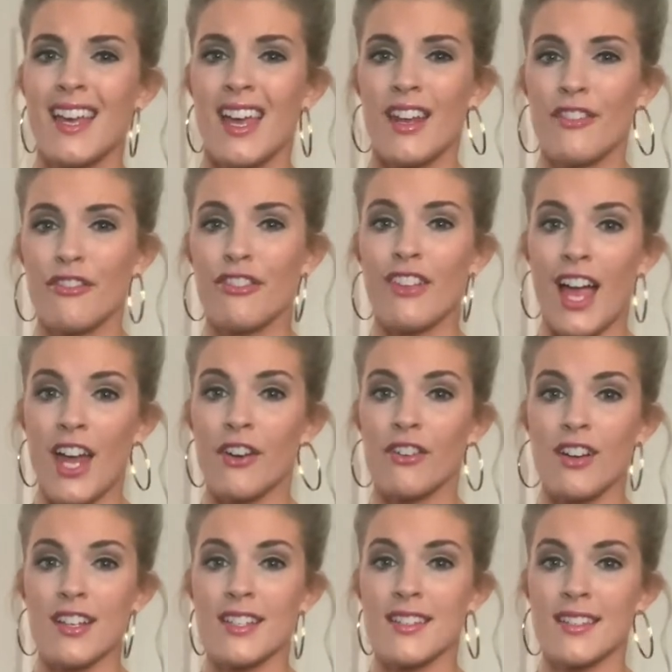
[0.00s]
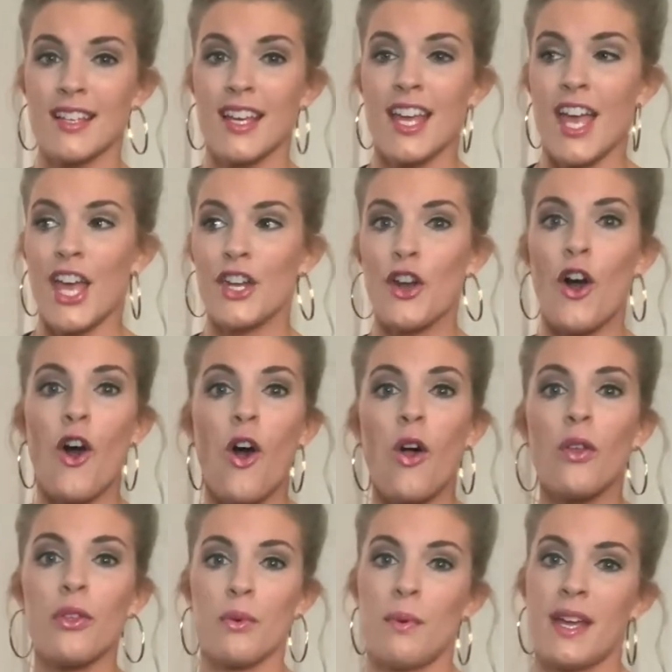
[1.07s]
and flatter us in
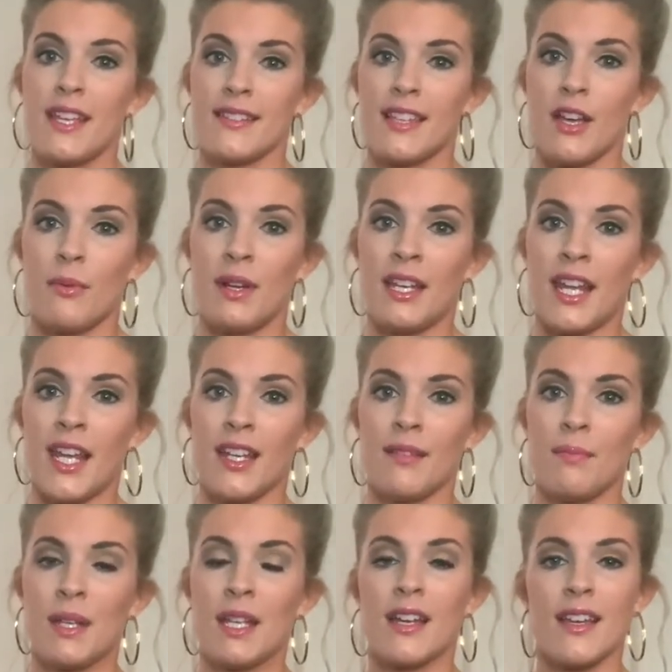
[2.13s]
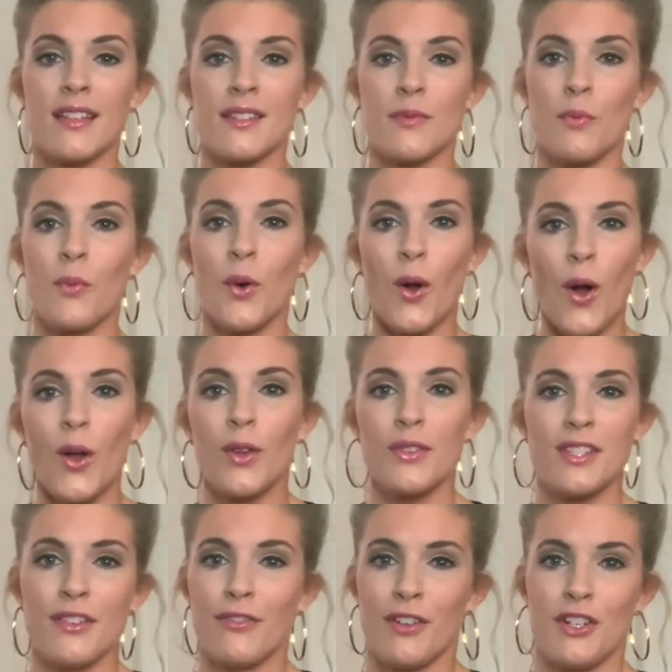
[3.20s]
all the ways that we need because we're all
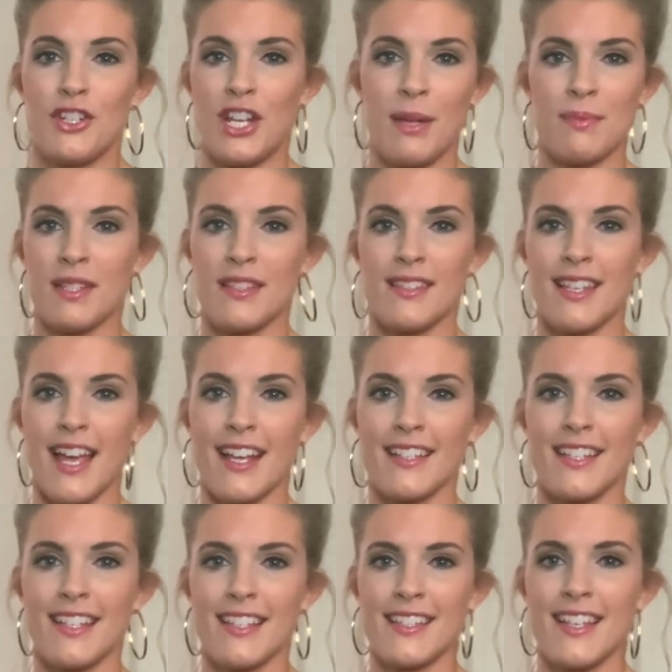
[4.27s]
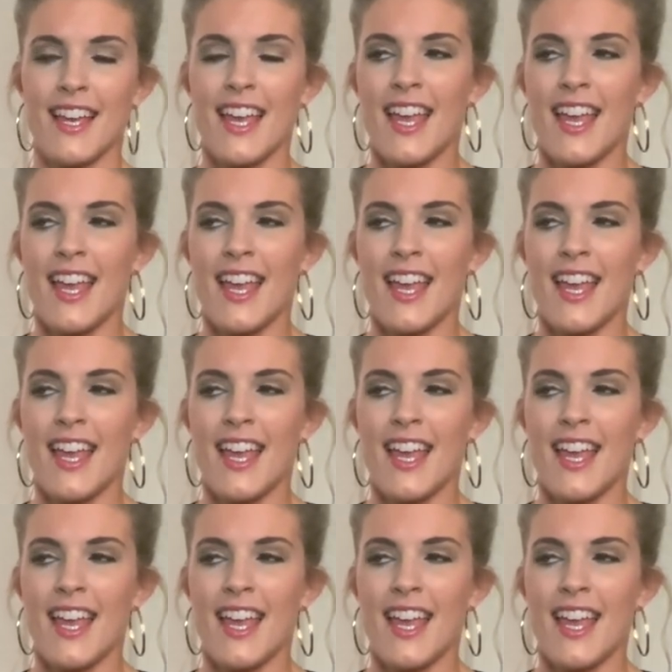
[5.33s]
different shapes and sizes.